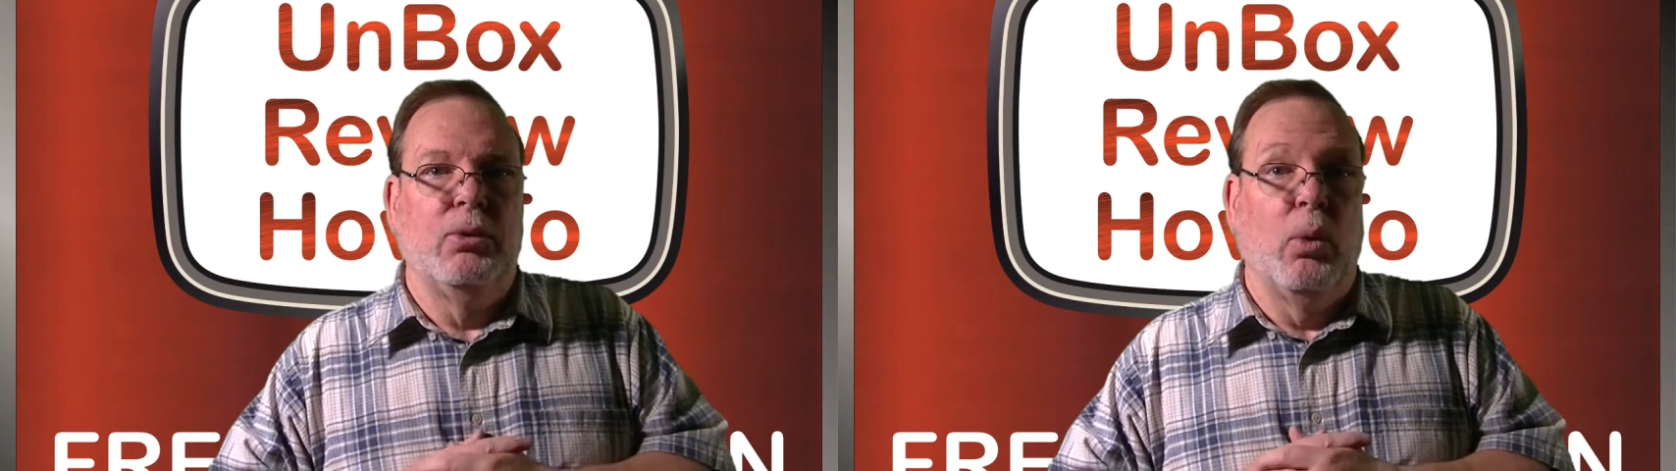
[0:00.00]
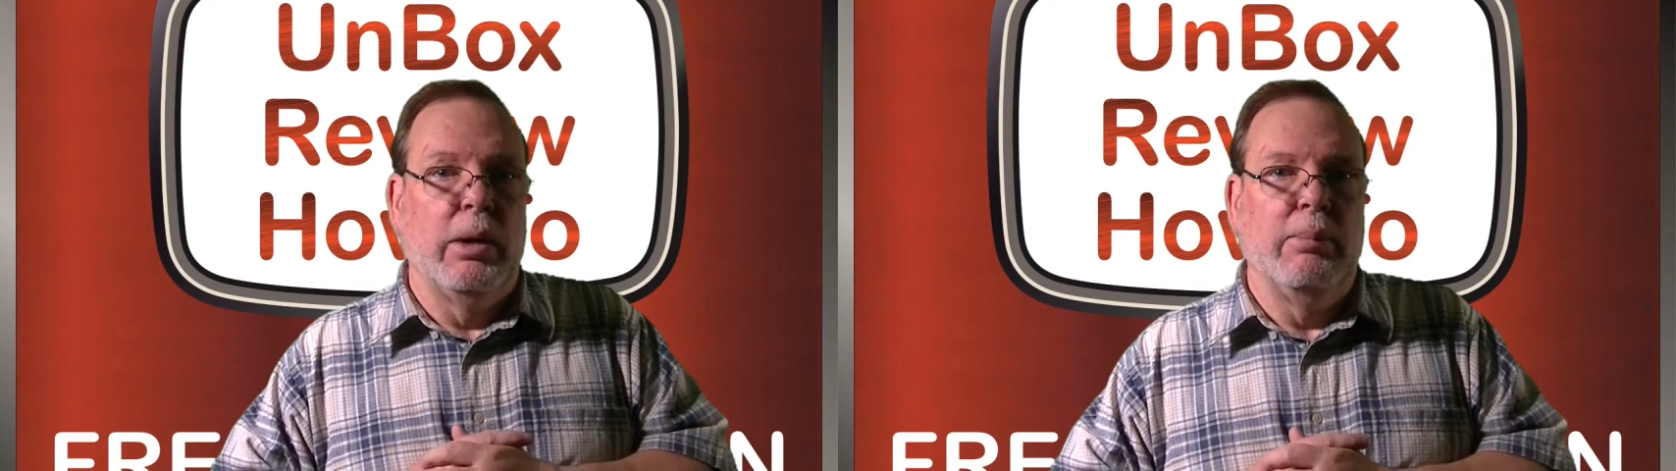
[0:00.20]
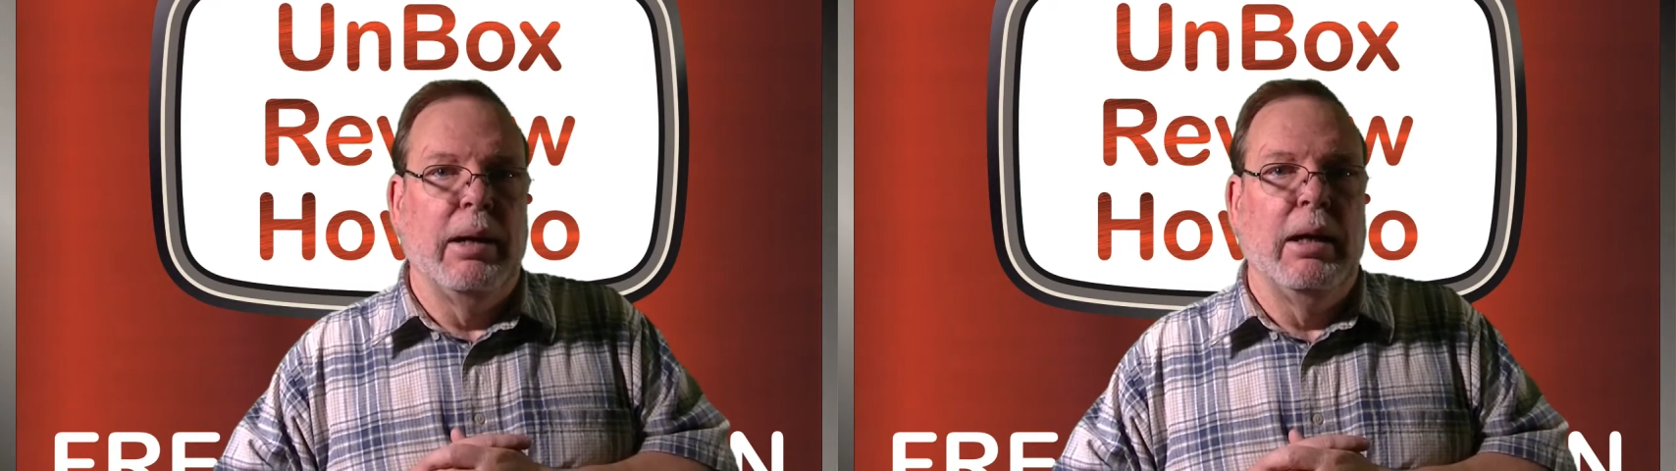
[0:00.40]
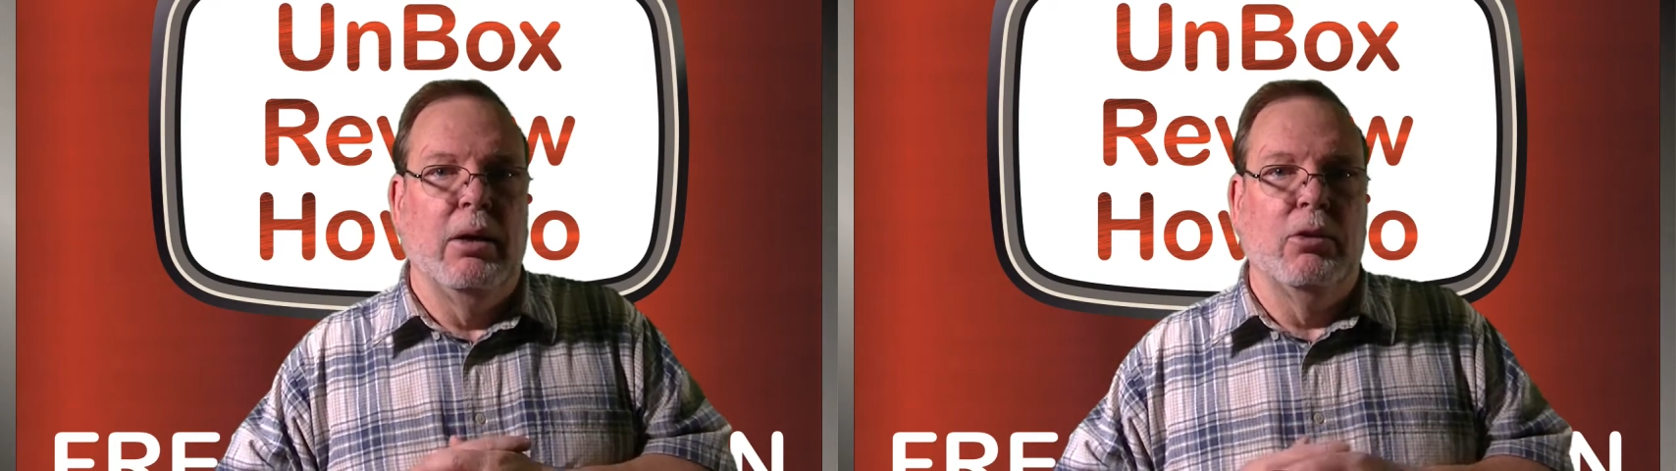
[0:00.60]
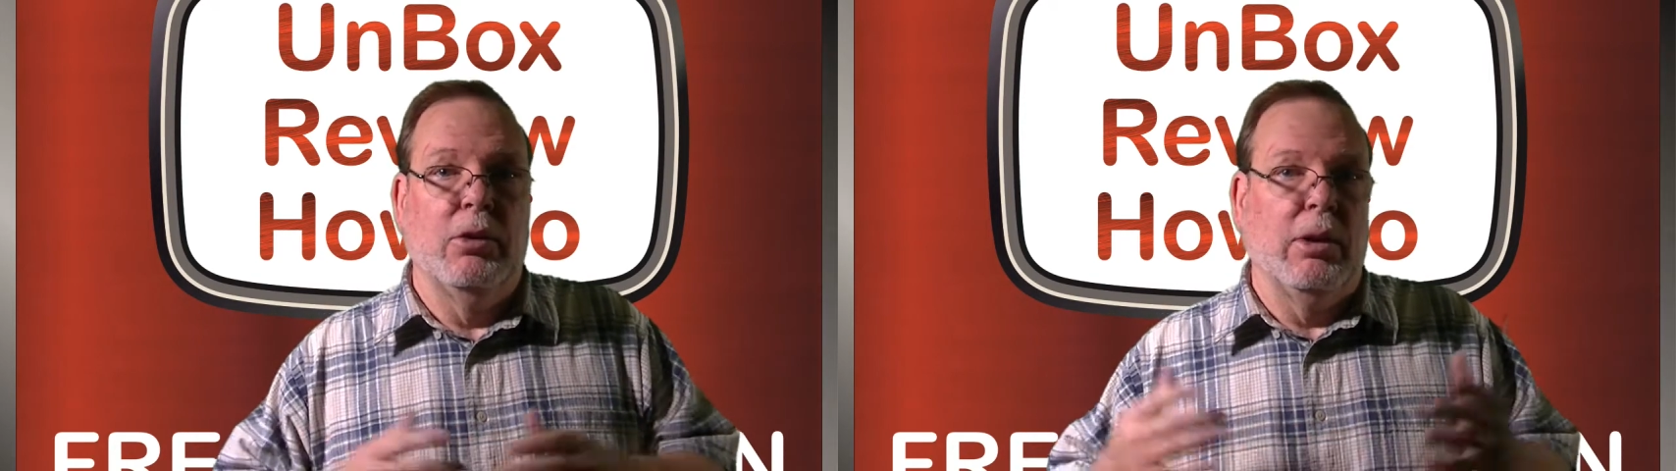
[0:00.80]
40
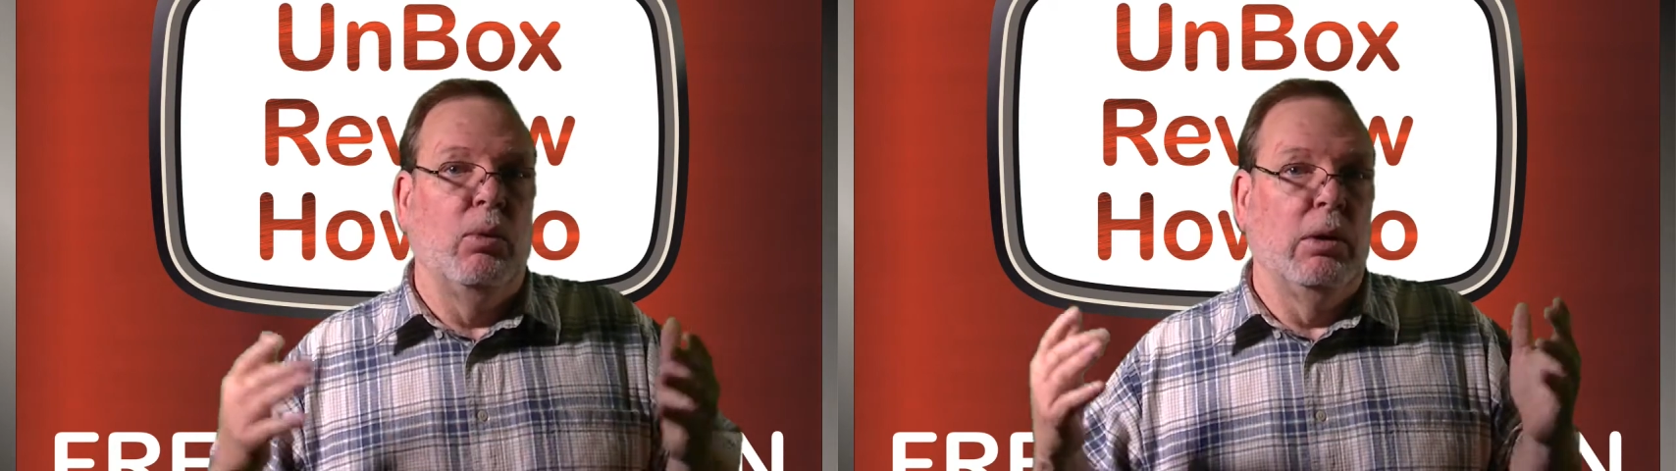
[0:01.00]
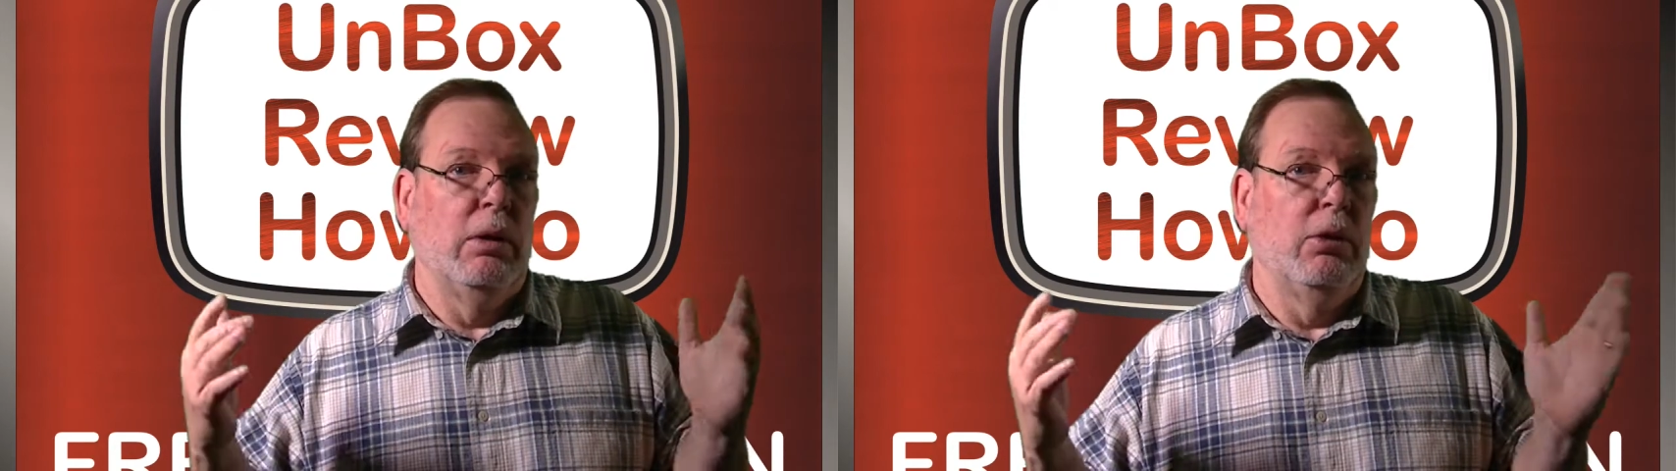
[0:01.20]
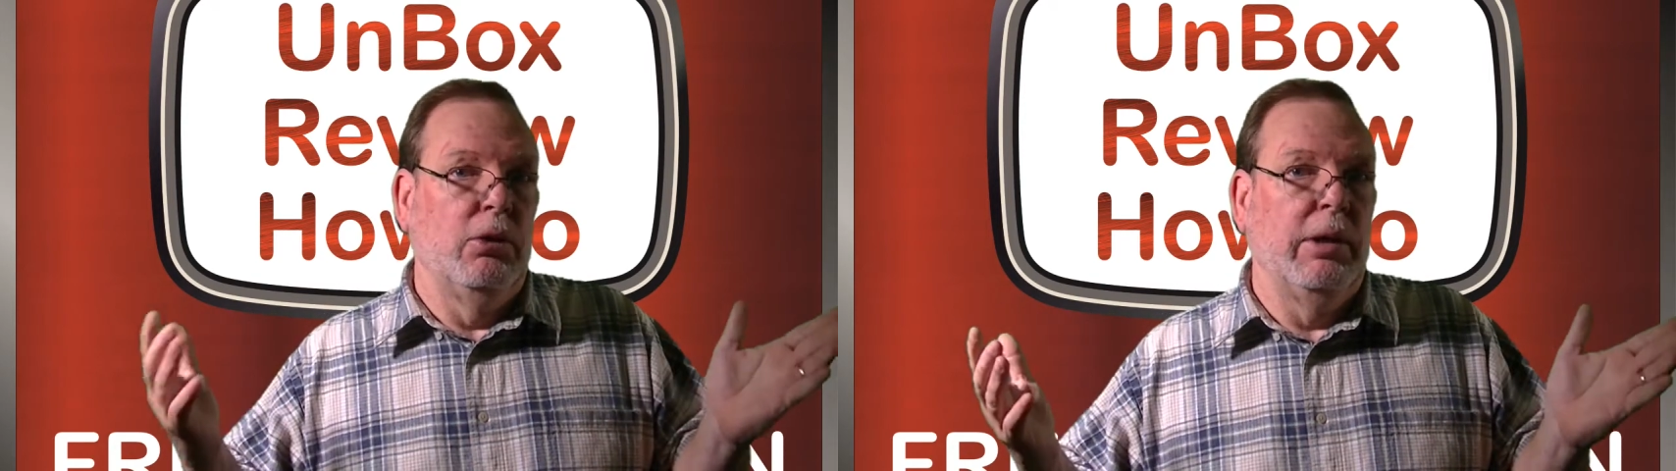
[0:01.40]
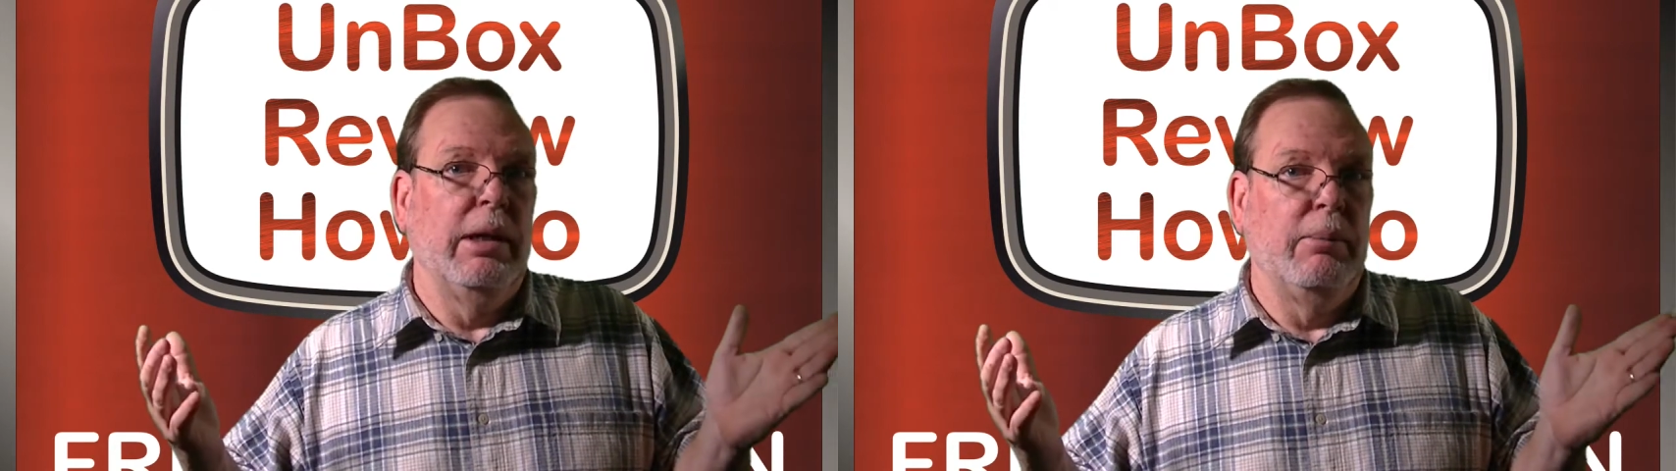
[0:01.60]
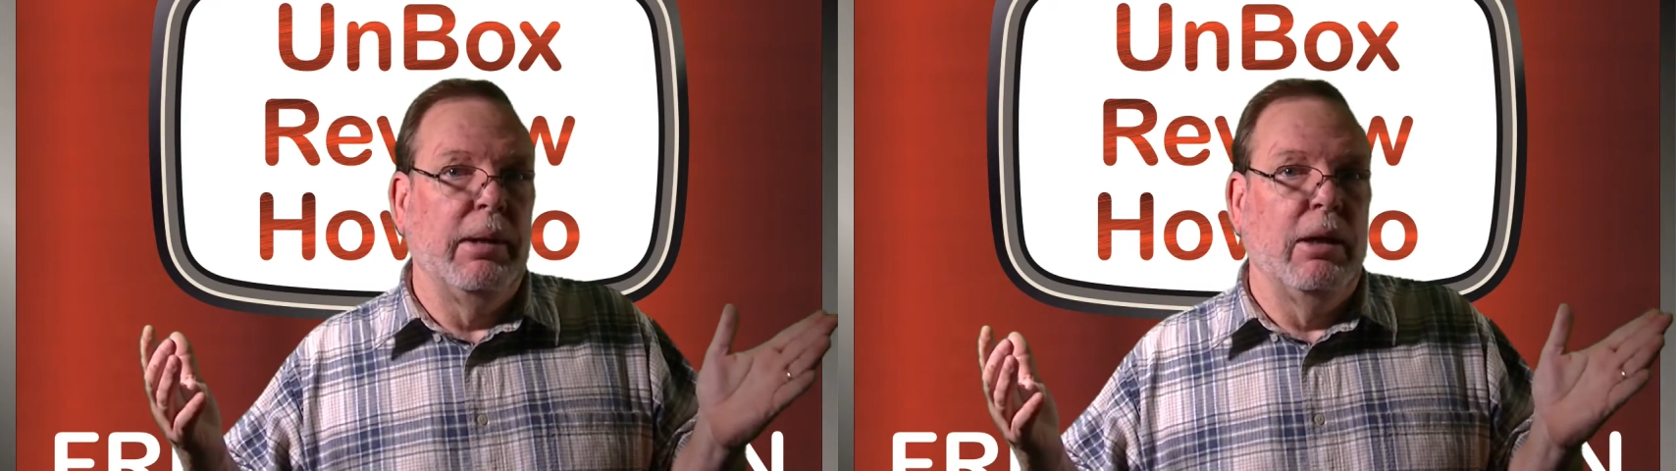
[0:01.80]
pounds because I wanted to lose
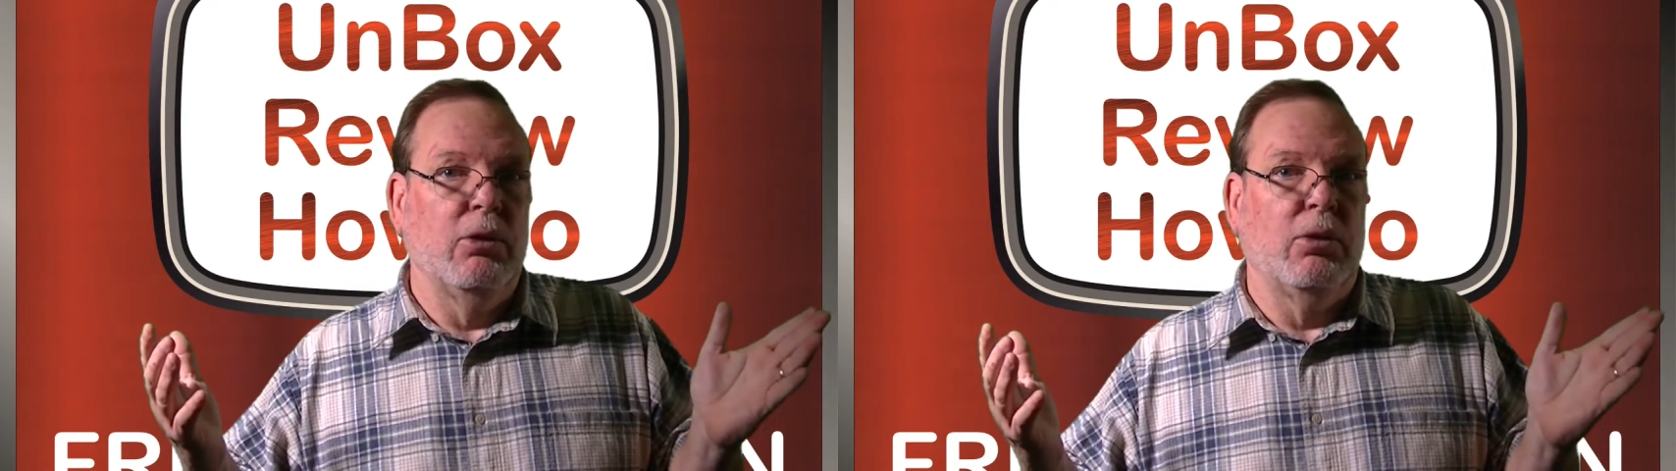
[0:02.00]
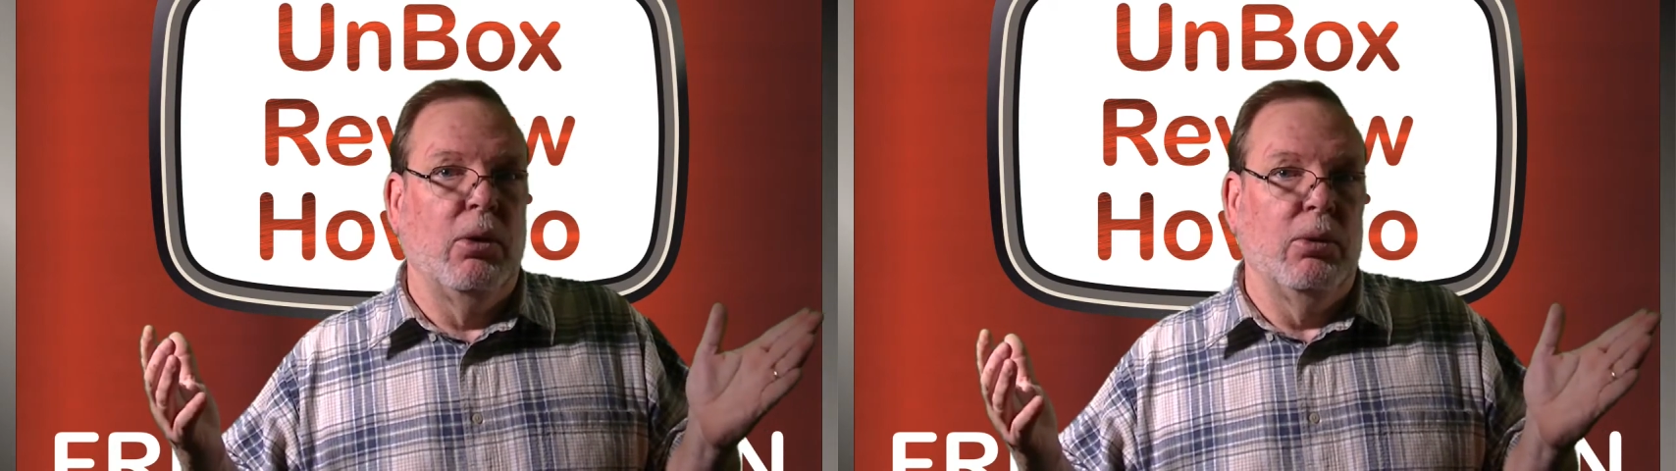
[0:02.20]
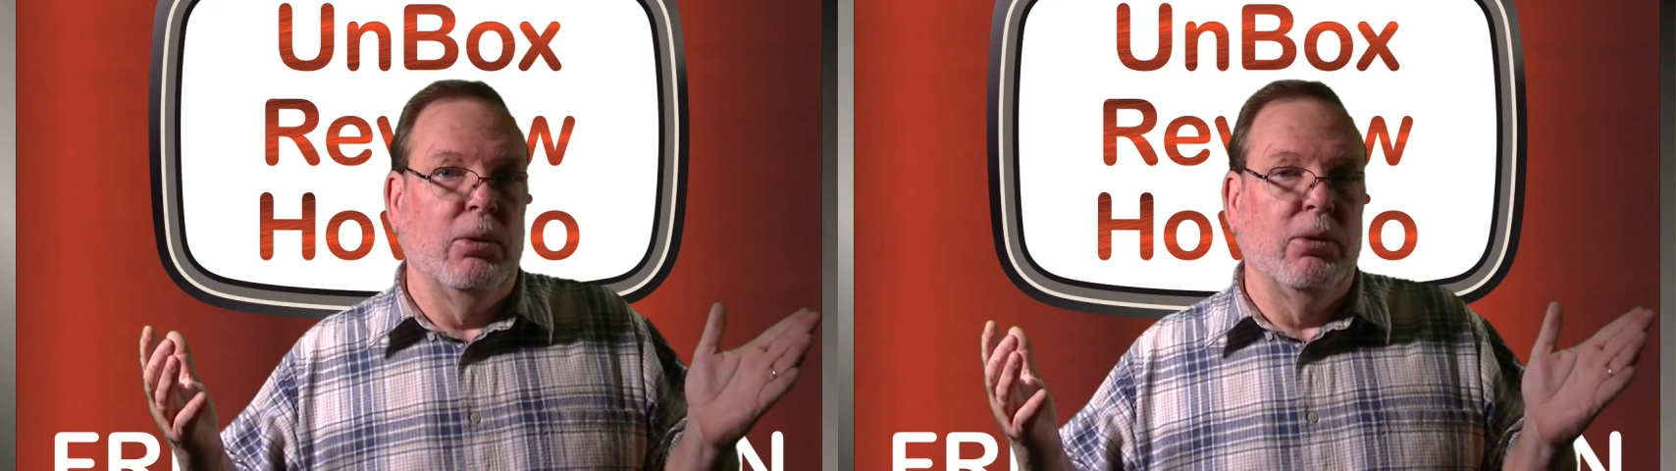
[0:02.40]
80 pounds total.